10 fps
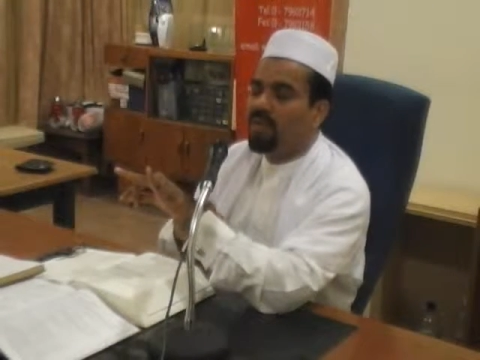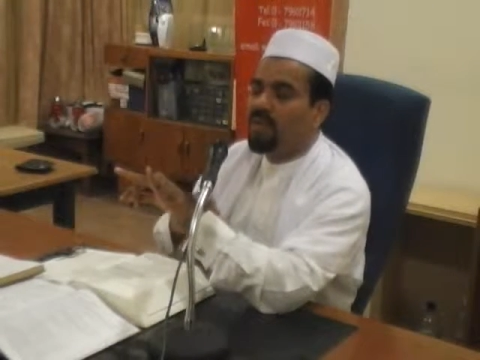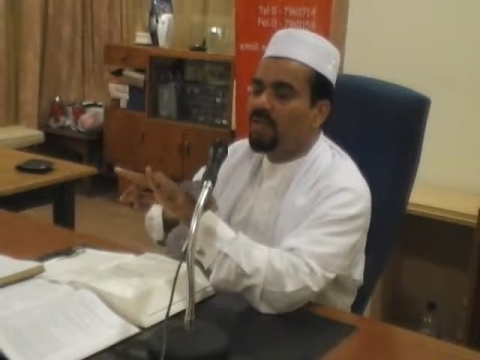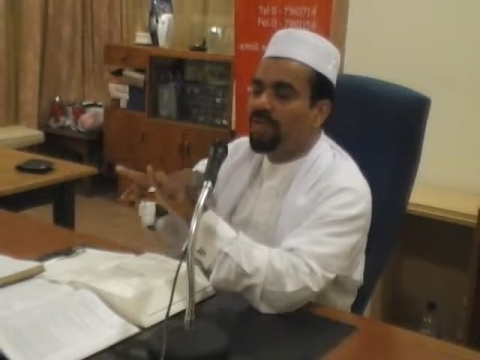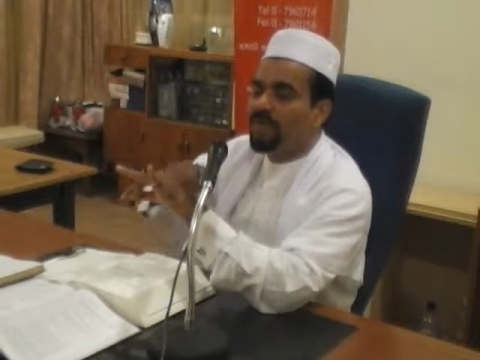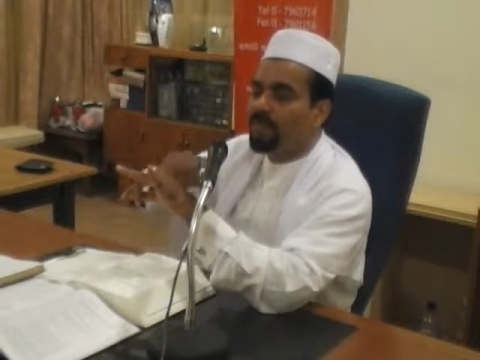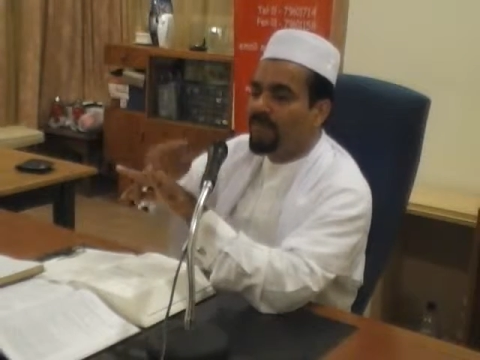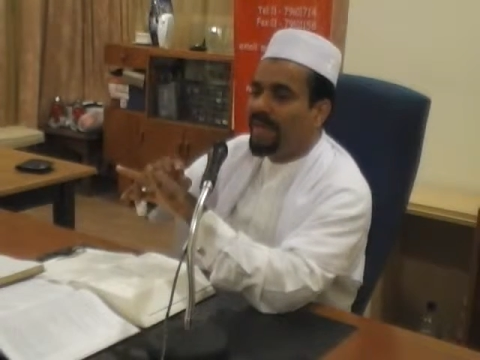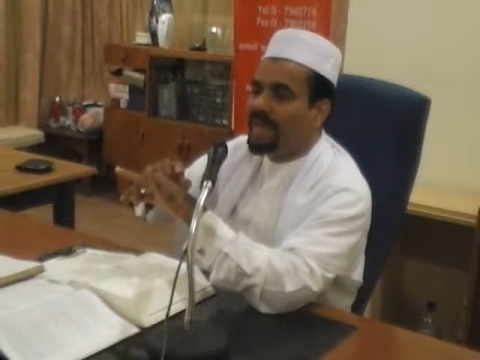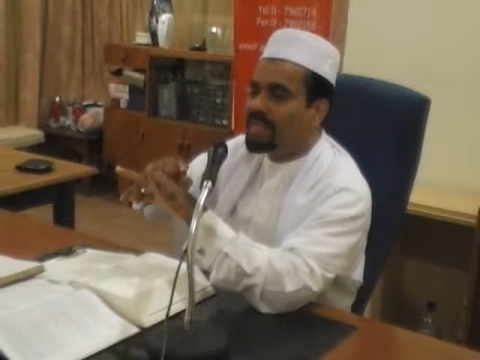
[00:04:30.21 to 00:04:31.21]
or we
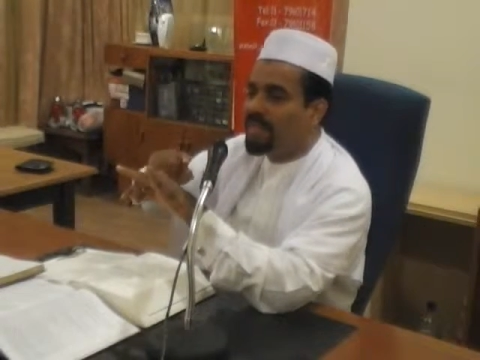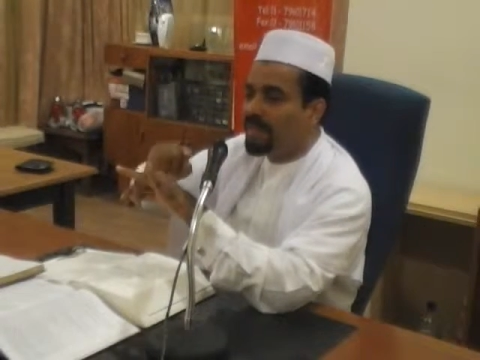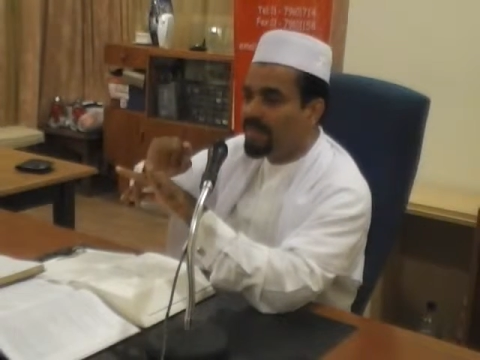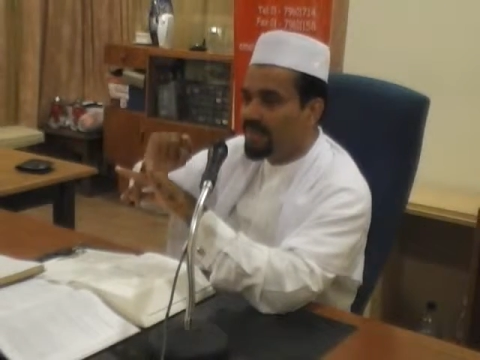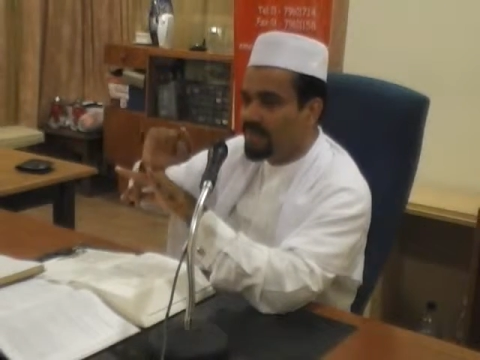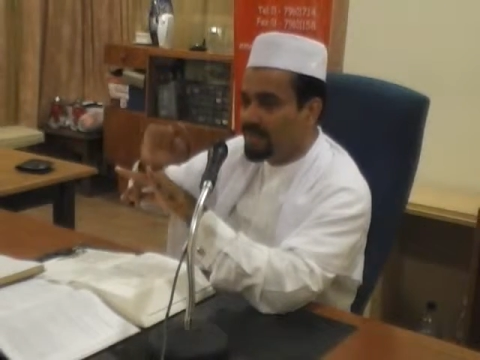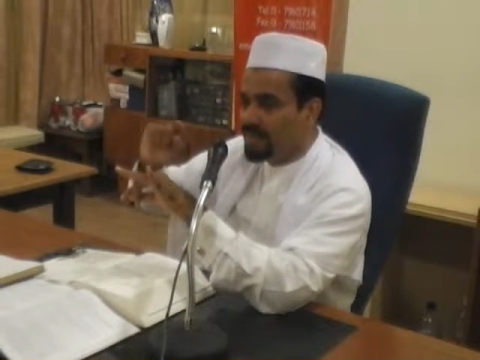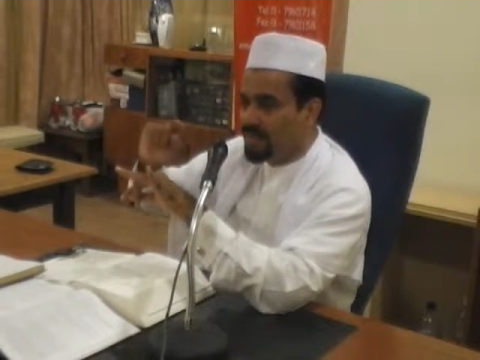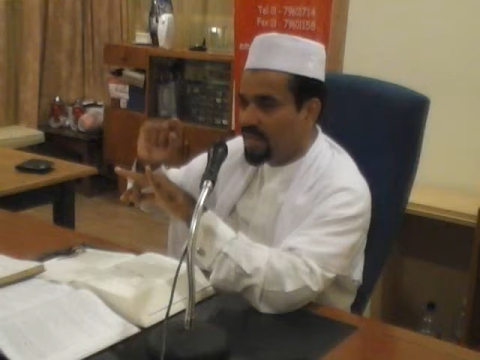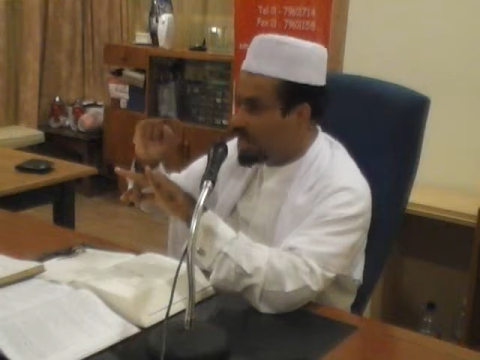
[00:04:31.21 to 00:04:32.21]
break the
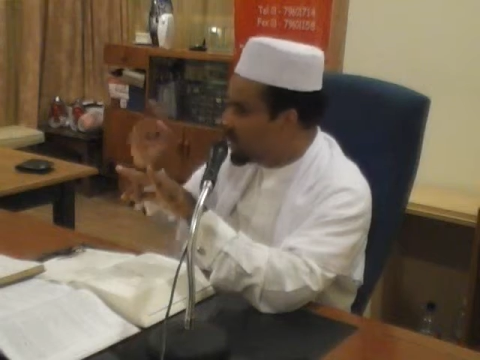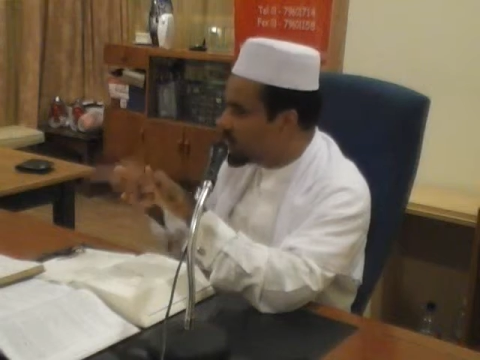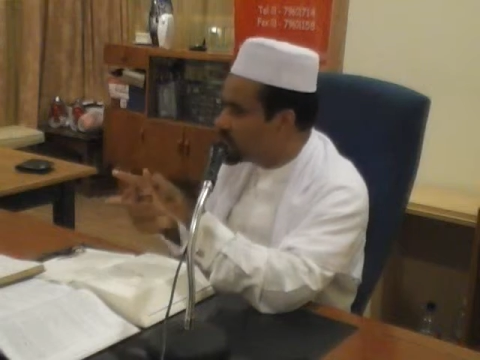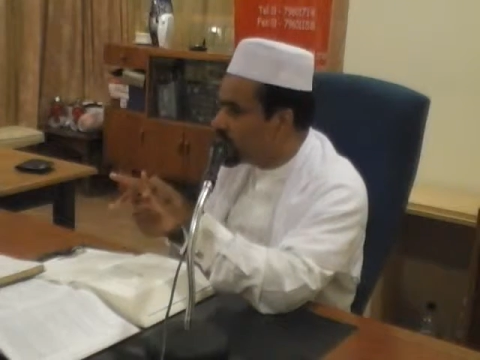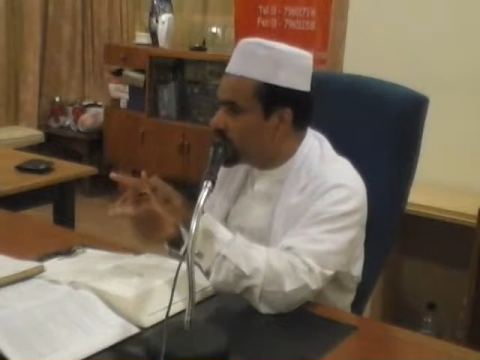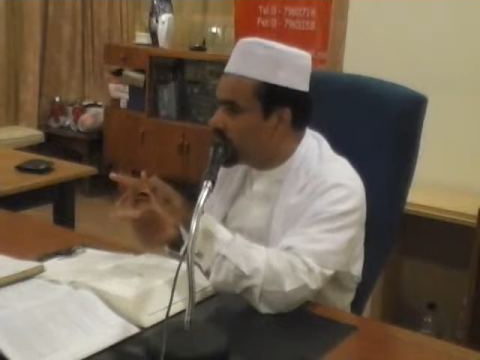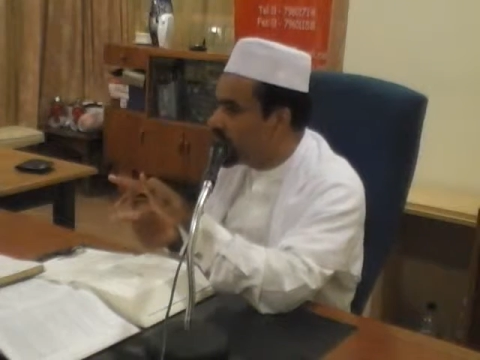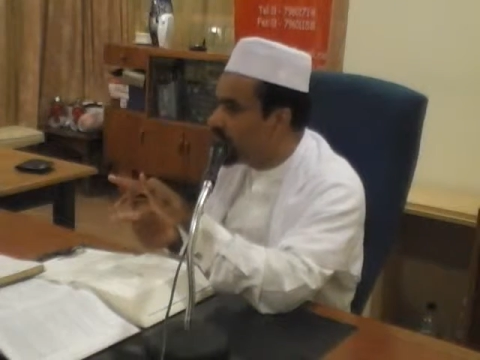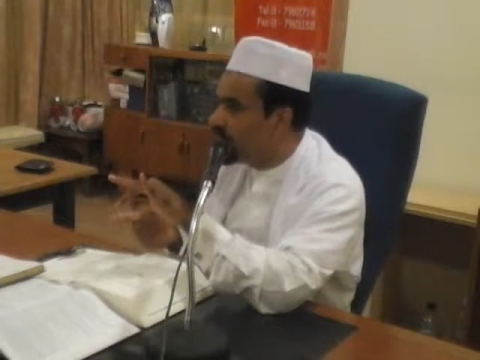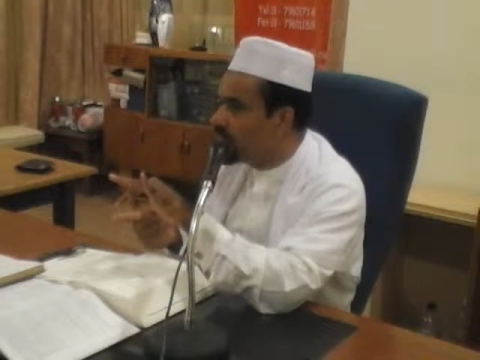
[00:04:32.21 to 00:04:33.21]
laws of
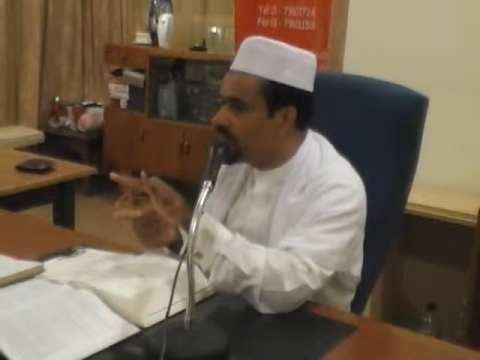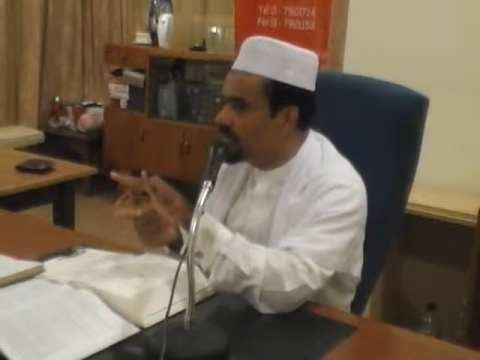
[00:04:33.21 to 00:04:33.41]
Allah,